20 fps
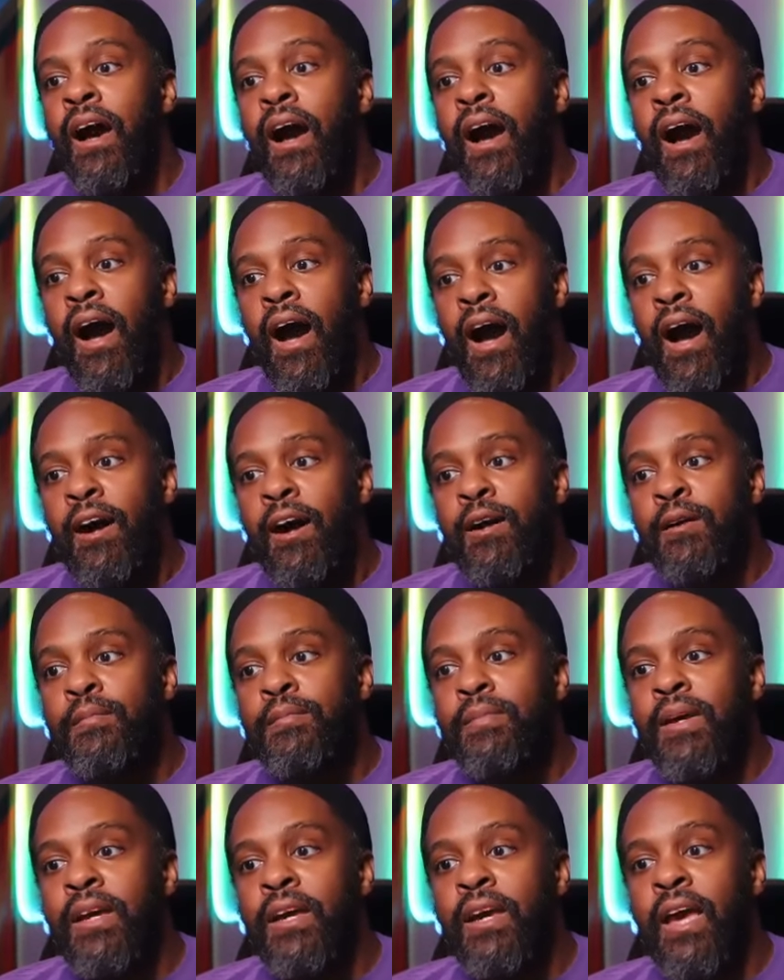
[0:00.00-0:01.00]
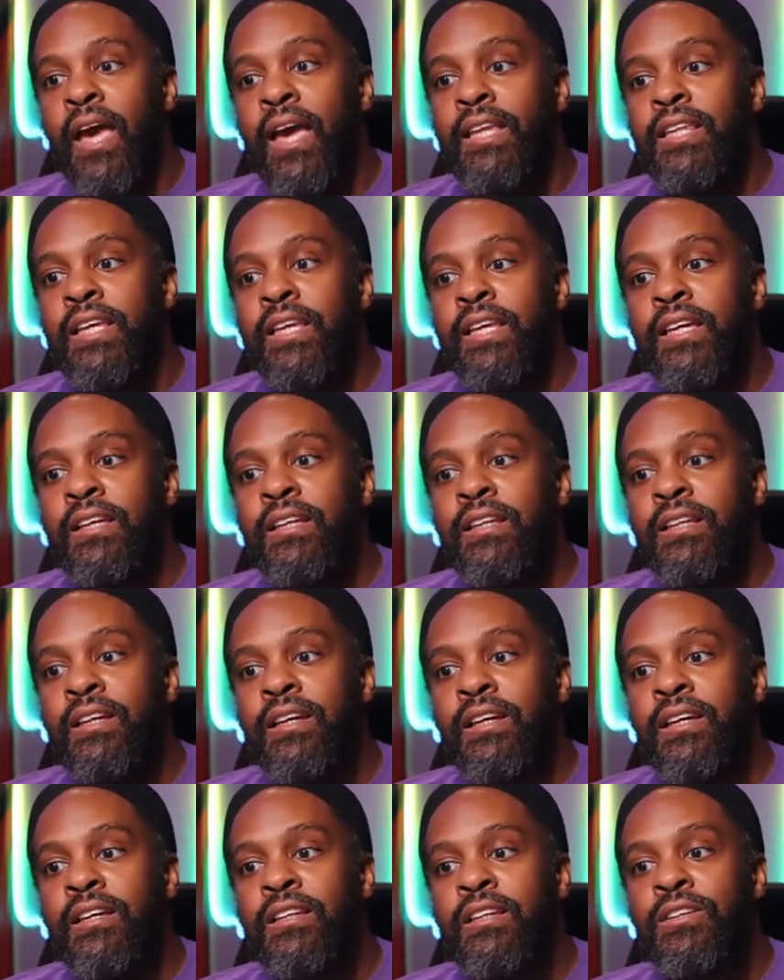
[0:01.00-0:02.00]
Um, and then
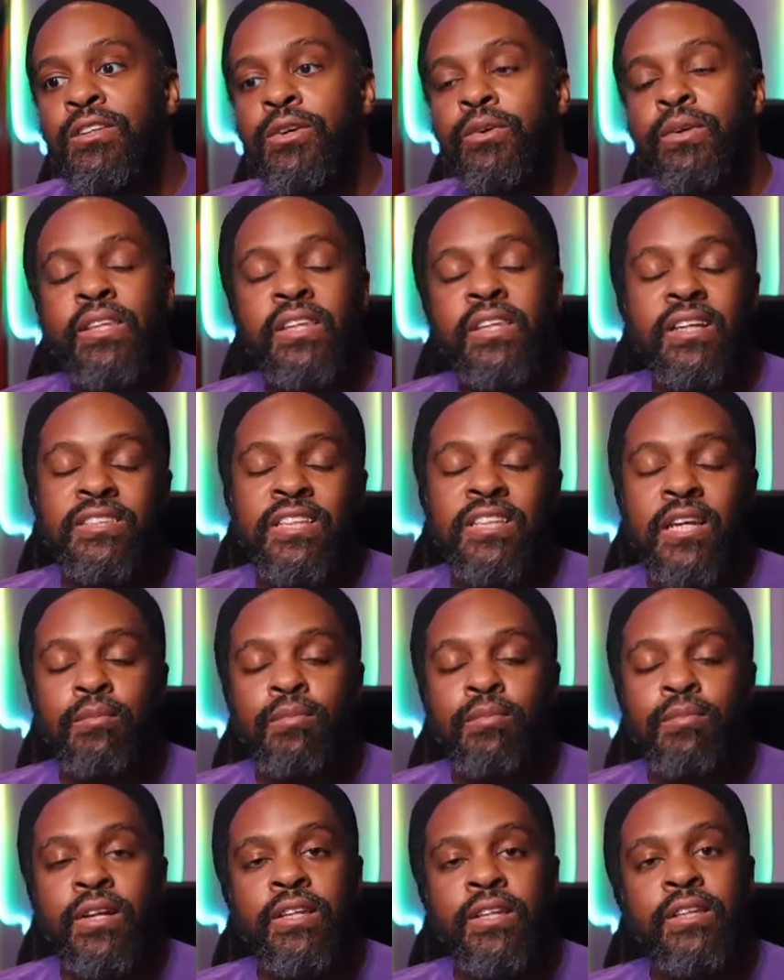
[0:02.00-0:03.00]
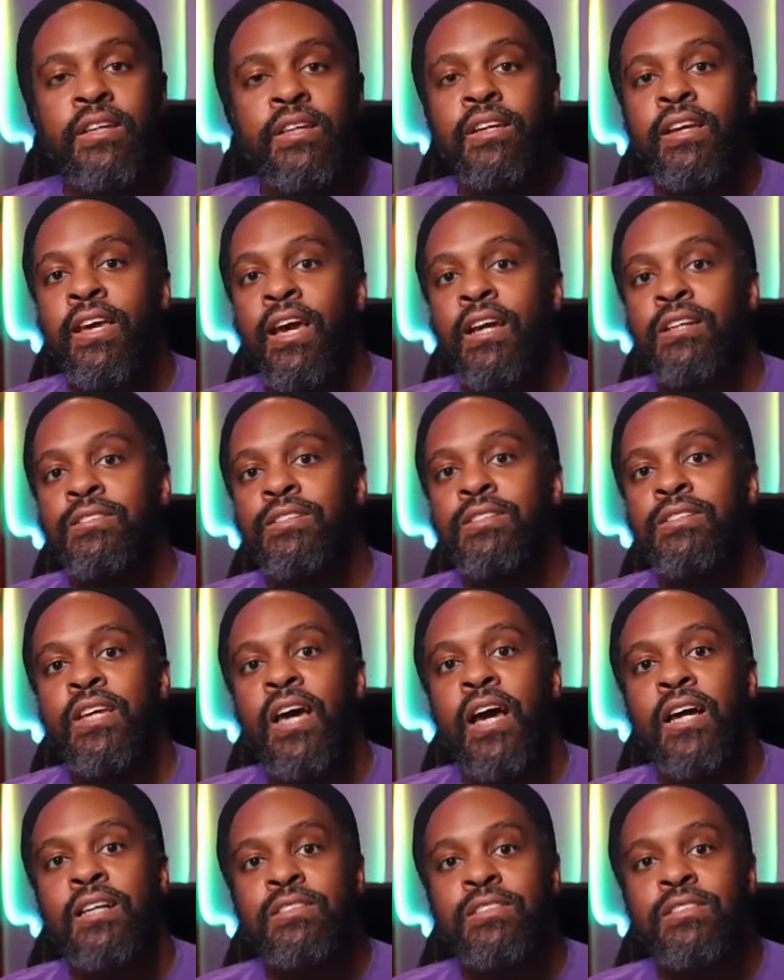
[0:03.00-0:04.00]
doing things like breathing
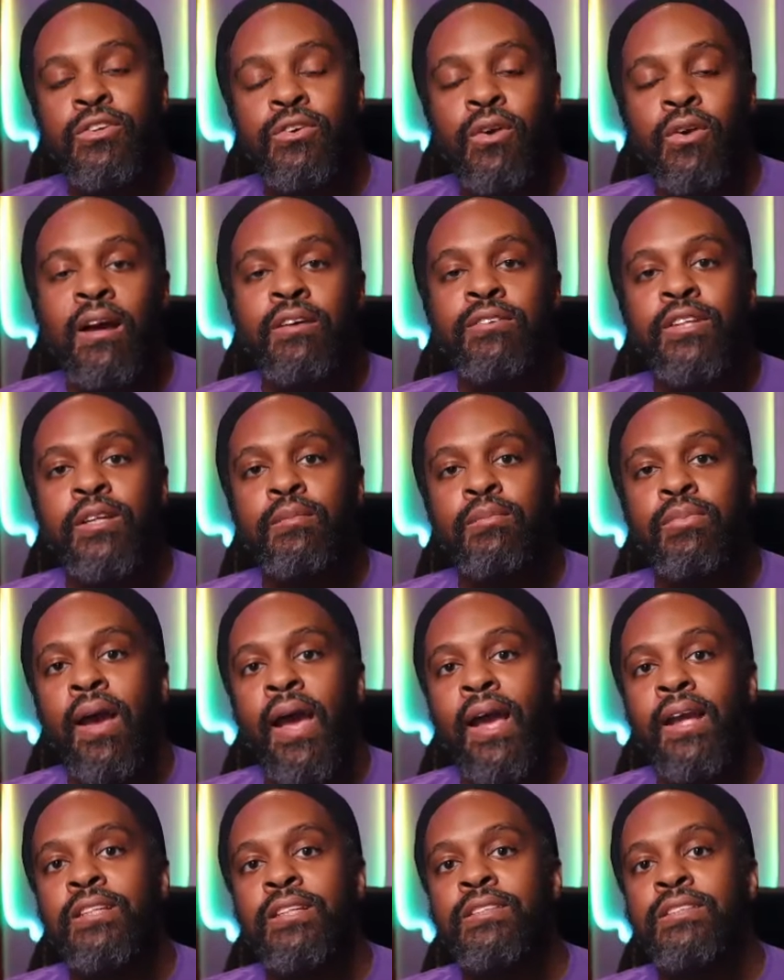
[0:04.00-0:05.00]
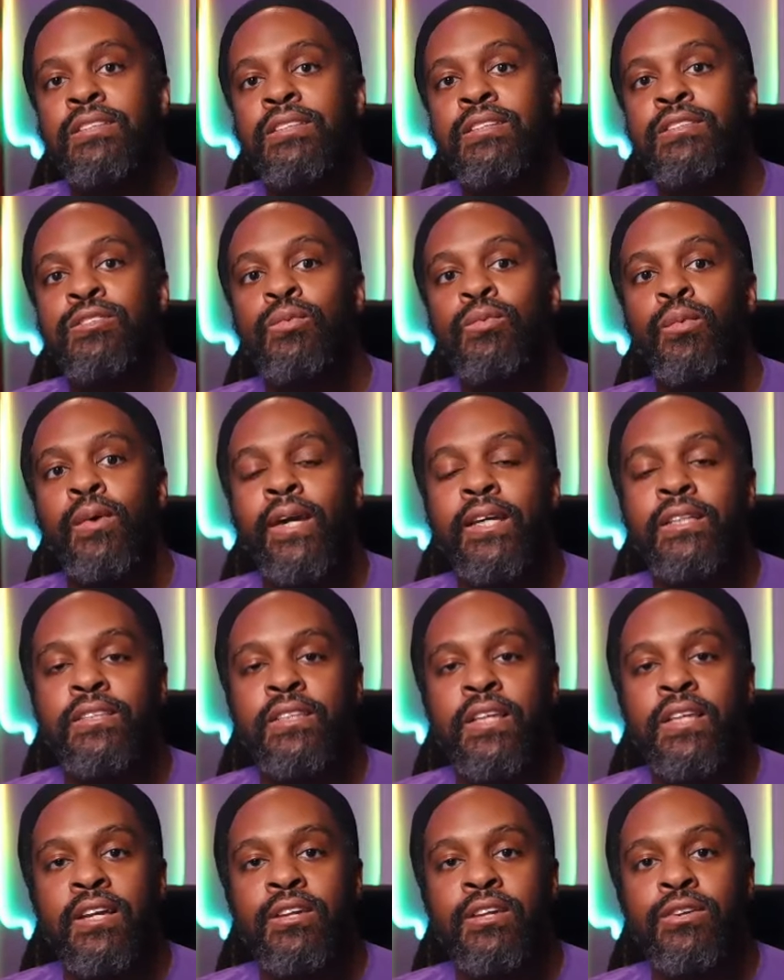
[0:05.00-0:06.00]
exercises, grounding practices, ways
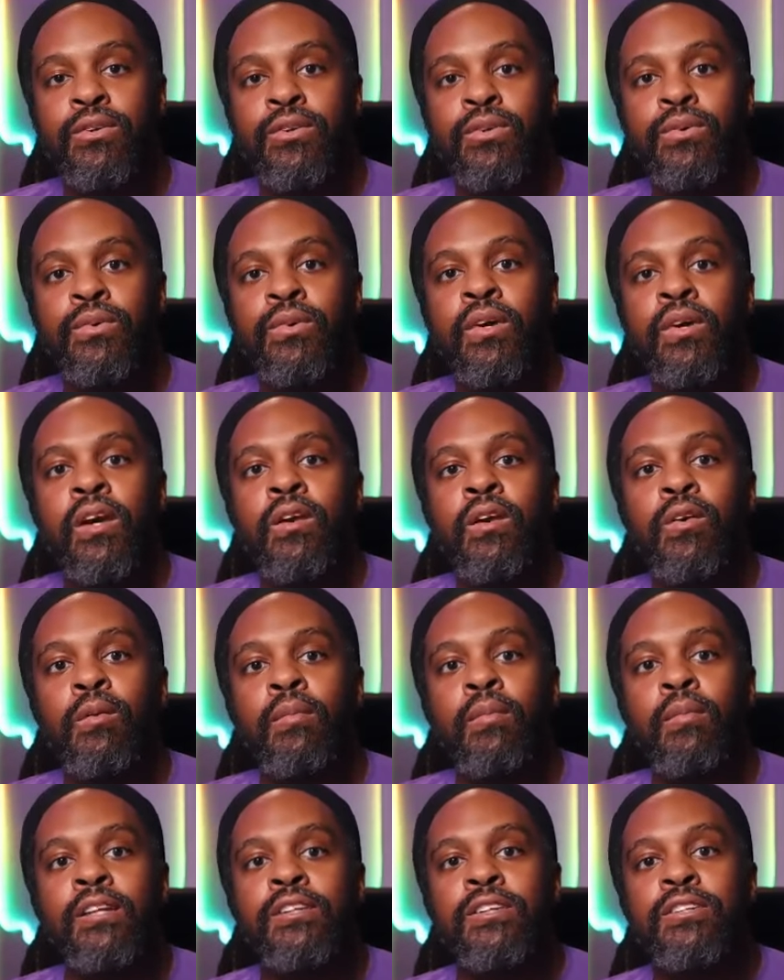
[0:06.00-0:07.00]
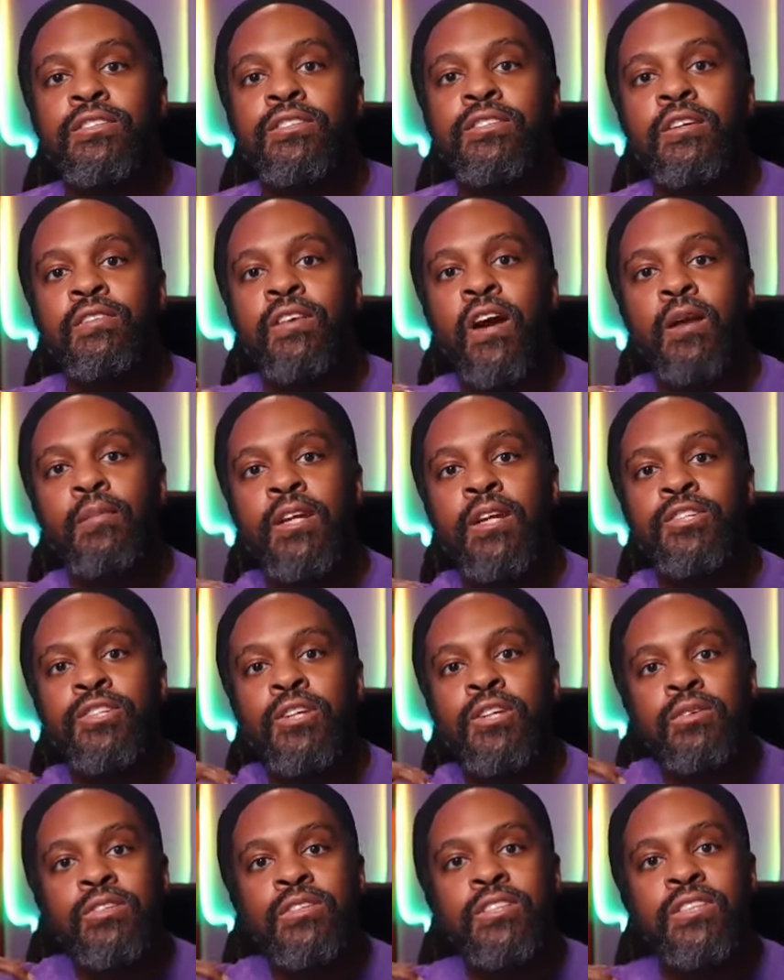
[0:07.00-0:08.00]
that you remind yourself, are my
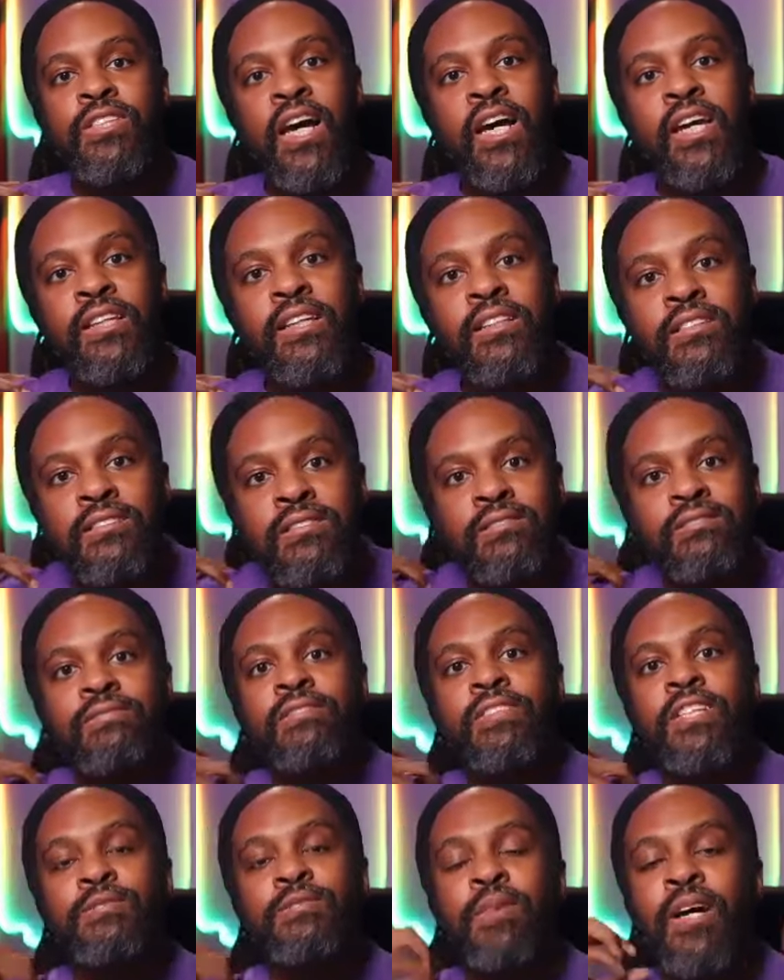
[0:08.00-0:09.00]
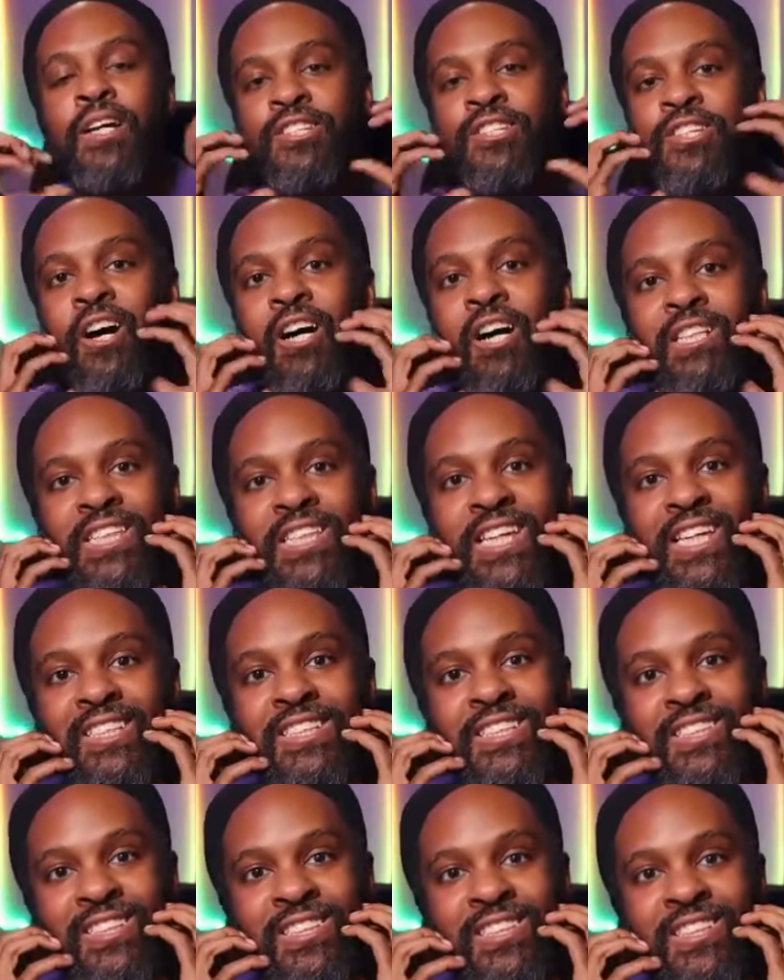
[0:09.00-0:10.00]
shoulders tight? Is my jaw
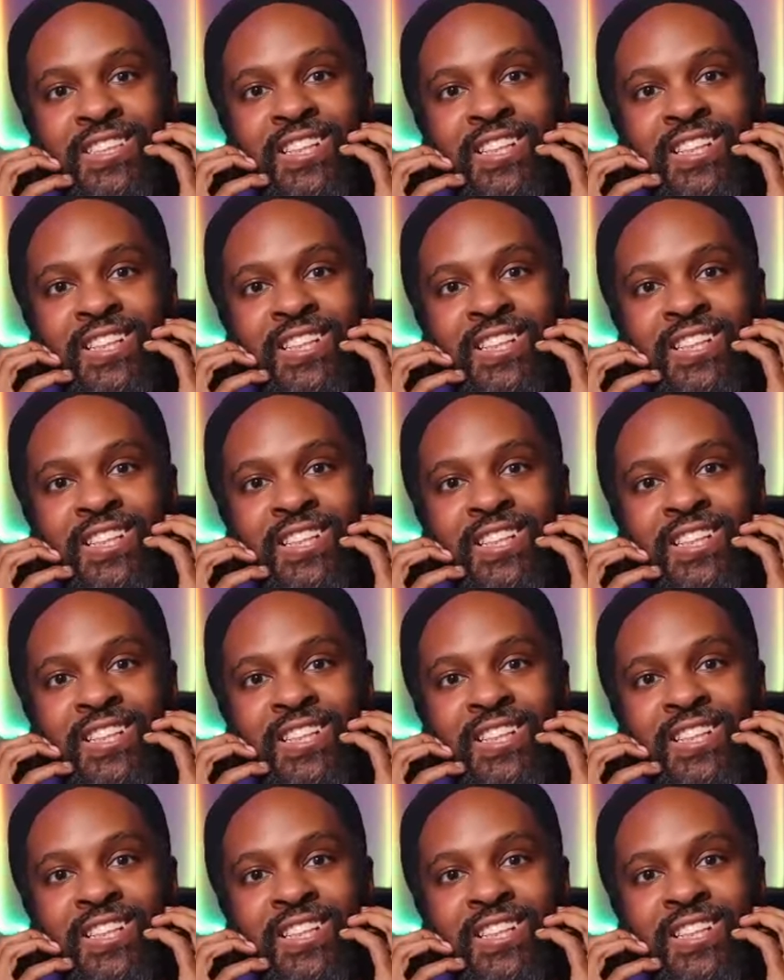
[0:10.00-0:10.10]
tense?